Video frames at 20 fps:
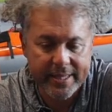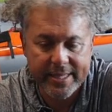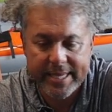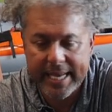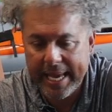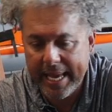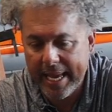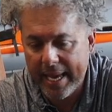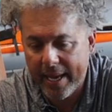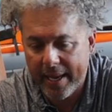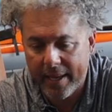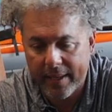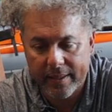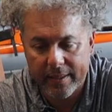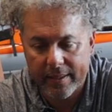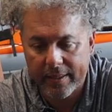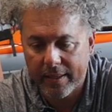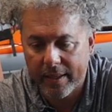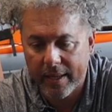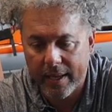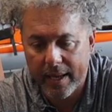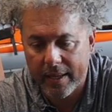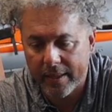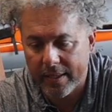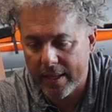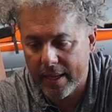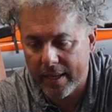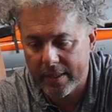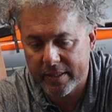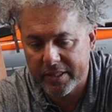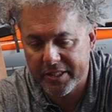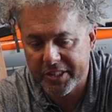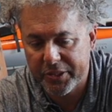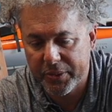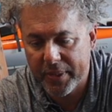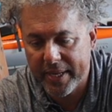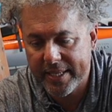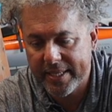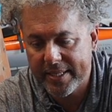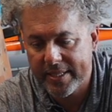tear under
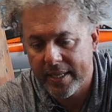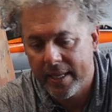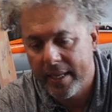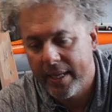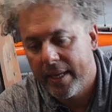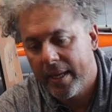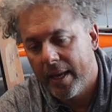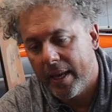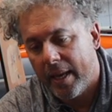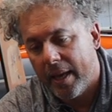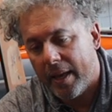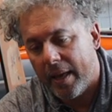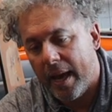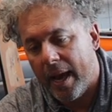duress.